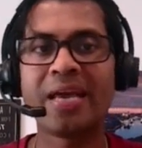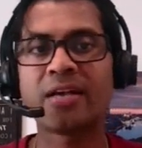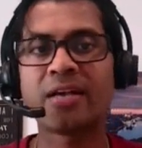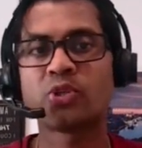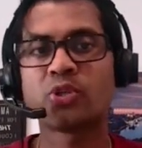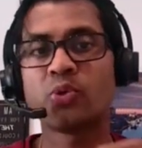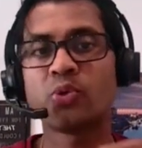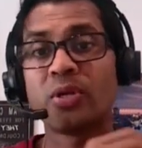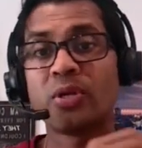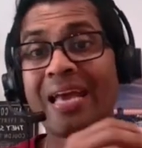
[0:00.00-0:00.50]
as
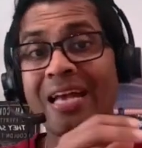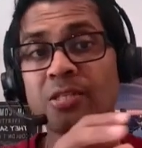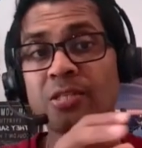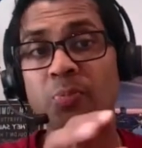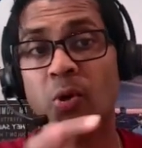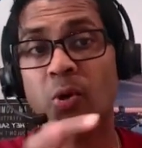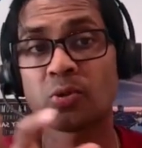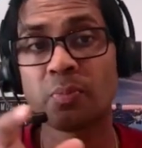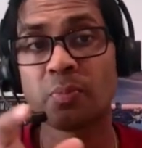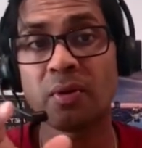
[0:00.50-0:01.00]
unique as
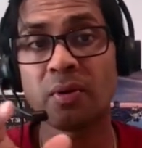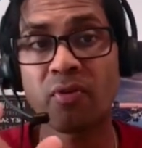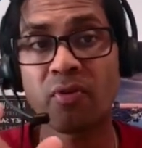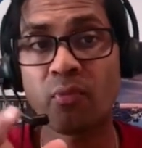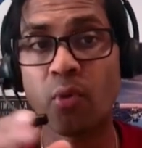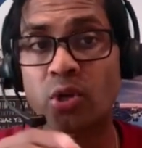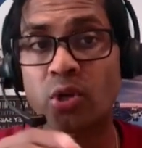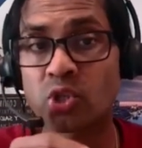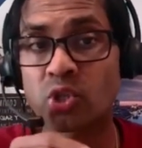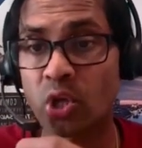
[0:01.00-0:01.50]
possible from
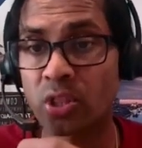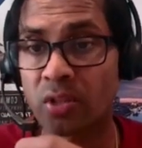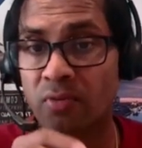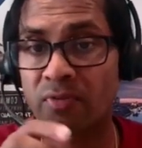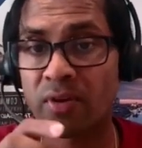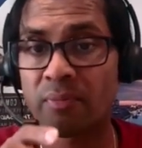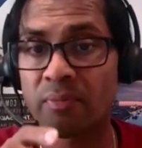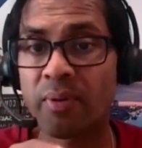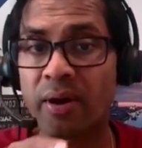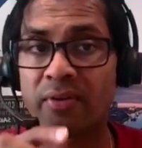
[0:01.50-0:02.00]
what's on the
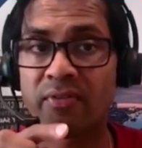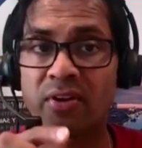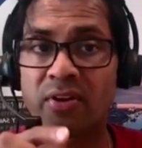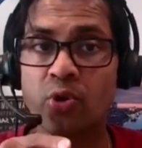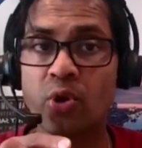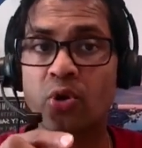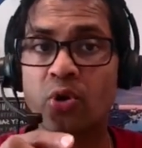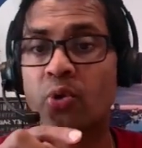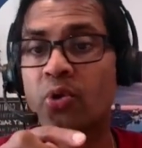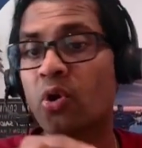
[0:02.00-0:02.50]
web by when
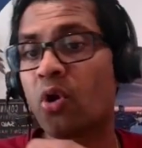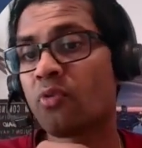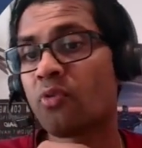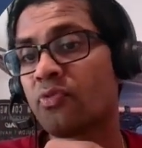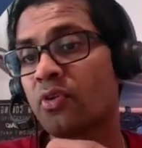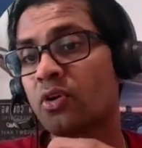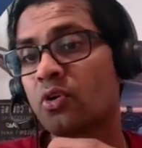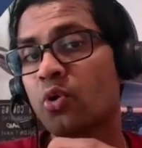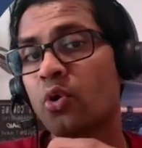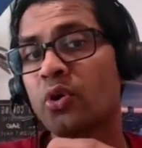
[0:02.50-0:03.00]
you're going
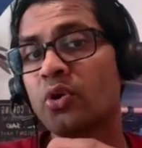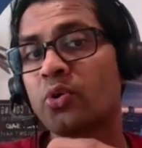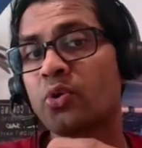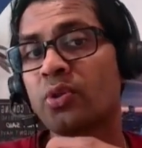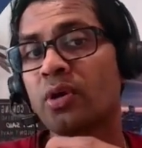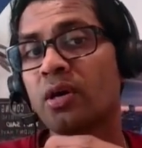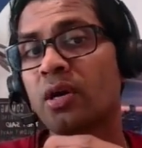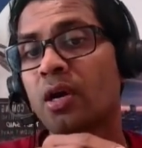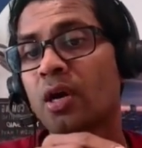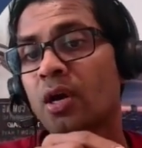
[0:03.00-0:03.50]

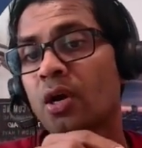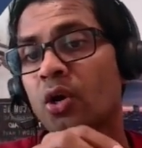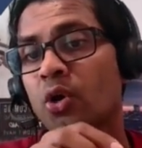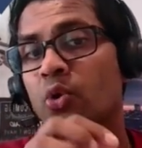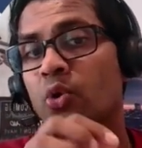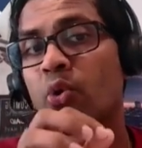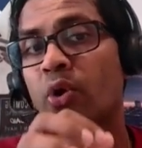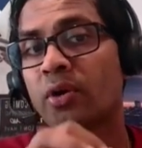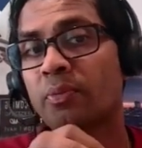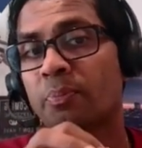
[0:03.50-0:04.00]

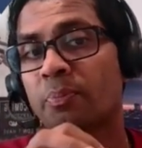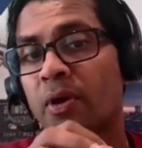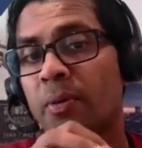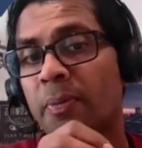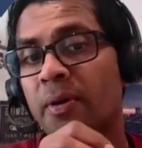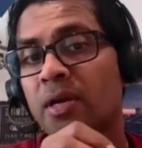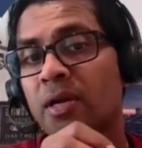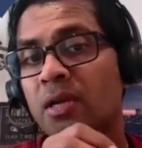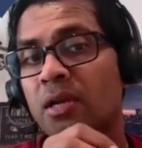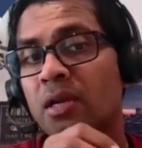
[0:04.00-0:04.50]
for a
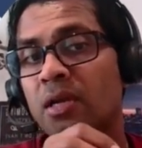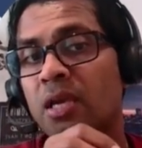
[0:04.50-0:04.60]
particular